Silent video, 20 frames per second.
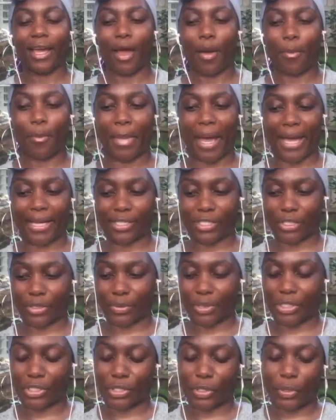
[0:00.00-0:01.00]

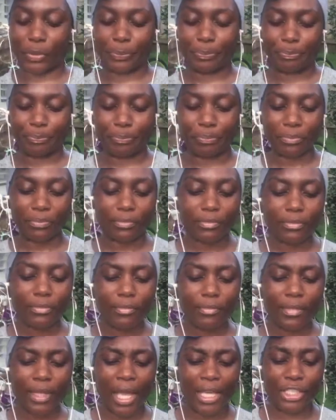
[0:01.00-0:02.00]
master. And so
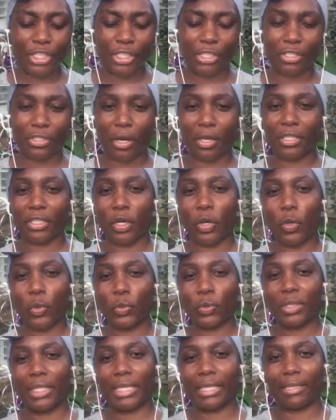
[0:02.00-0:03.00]
she started
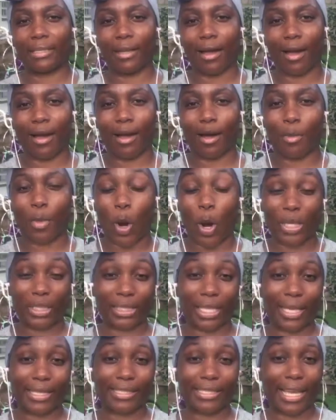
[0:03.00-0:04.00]
holding
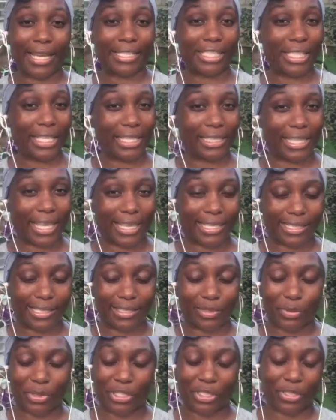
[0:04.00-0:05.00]
online Tai Chi
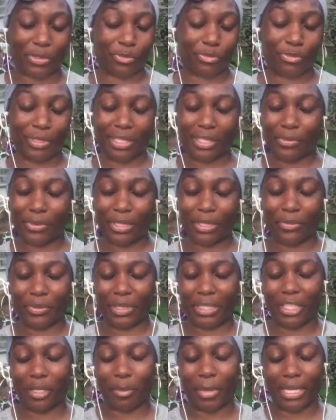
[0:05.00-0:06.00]
classes, which is really, really,
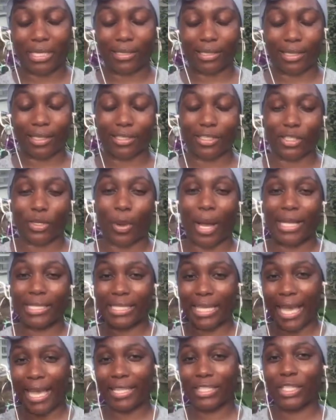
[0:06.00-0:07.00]
really amazing. And so I
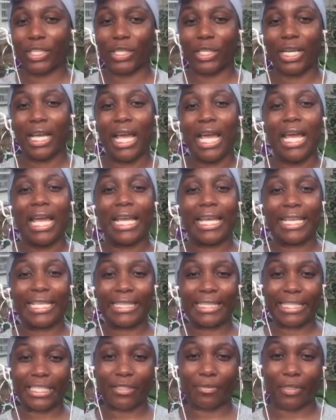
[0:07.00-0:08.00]
tagged her
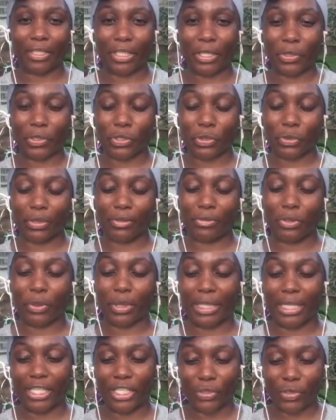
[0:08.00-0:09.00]
in this video. So if you
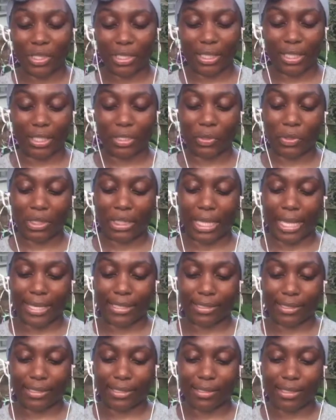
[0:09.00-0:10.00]
are interested in those
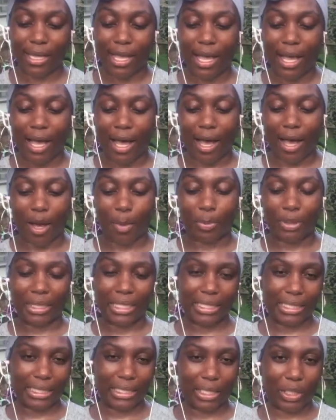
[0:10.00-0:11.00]
classes,
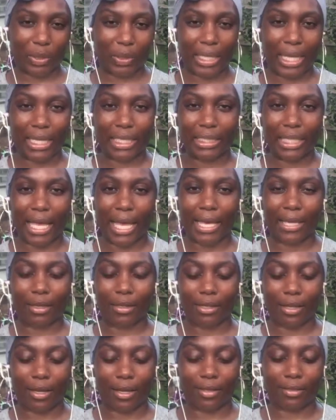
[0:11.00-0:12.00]
please click on that
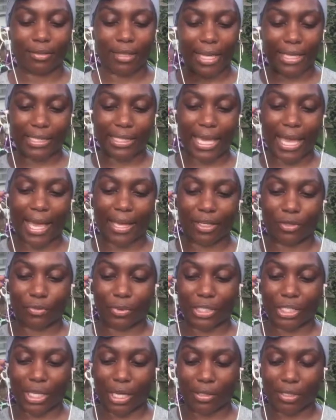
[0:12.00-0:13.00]
tag and
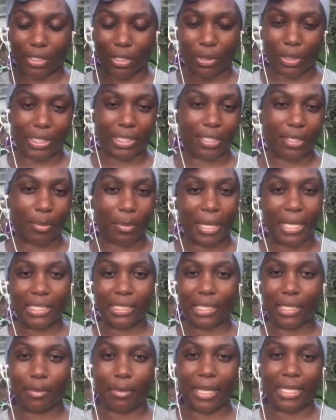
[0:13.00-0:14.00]
reach out to her. It's an
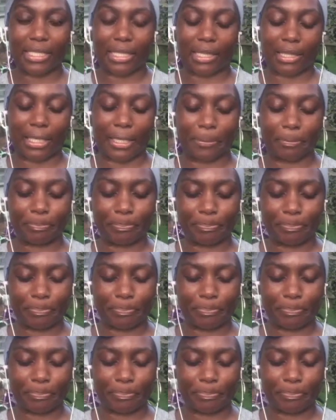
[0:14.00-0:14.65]
amazing, amazing thing.